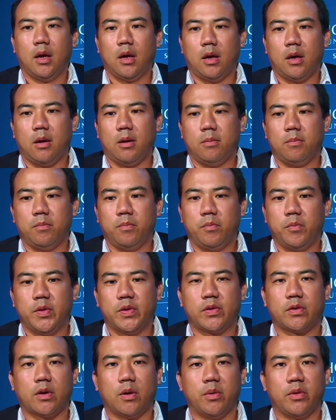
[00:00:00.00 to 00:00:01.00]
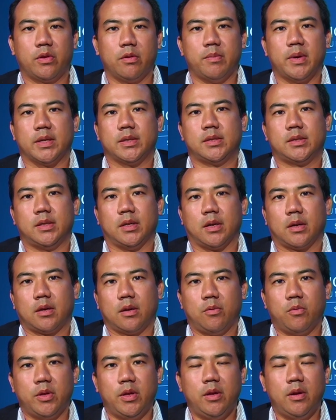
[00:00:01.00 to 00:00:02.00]
Let's start with
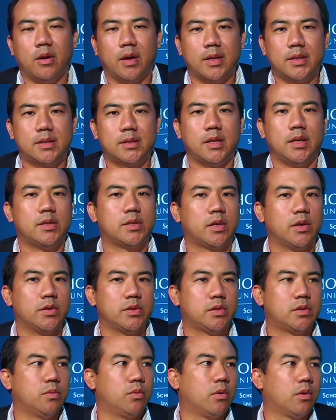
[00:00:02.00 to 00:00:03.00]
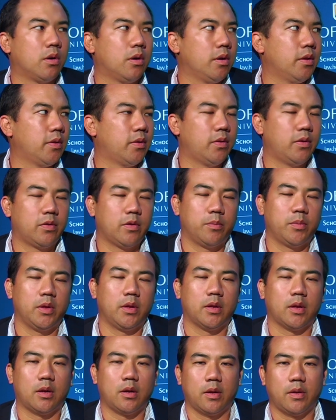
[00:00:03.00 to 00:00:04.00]
domestic. When the United States goes to war, this is
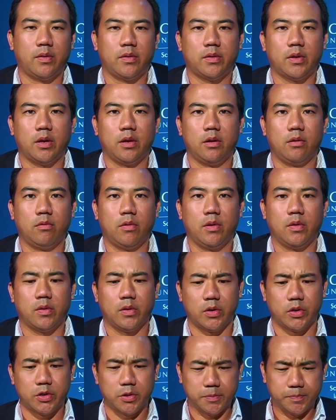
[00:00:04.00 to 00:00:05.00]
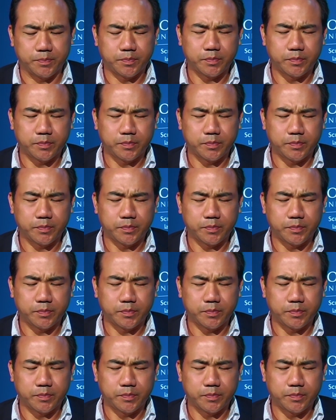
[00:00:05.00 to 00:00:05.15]
something that I study and research.